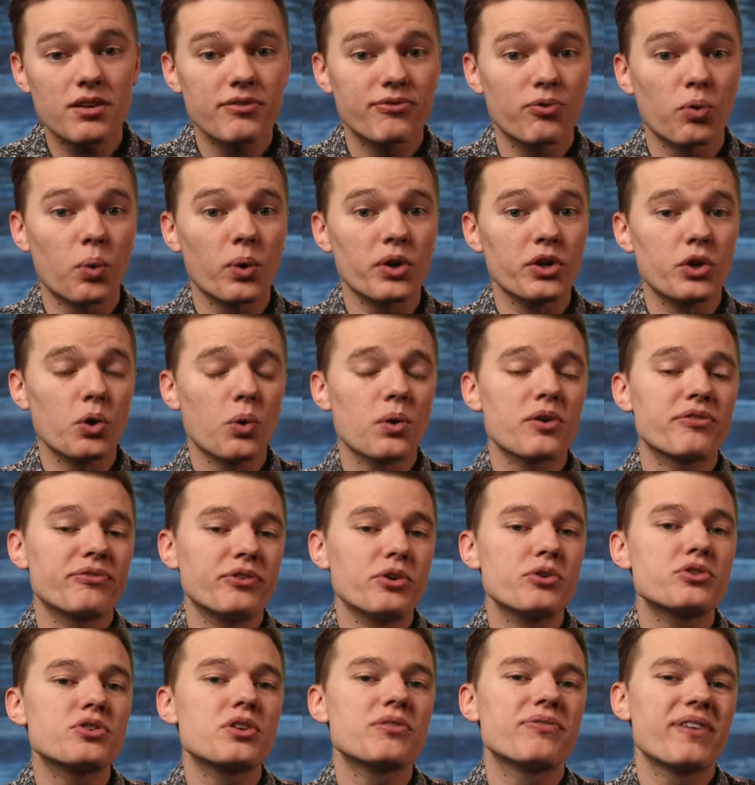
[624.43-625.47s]
for your
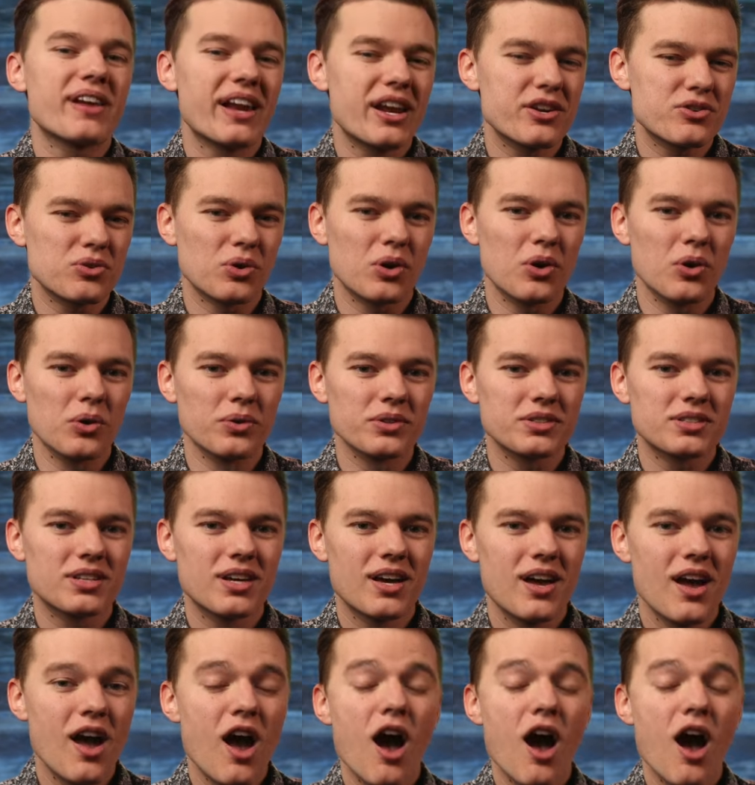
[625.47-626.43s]
future financial goals.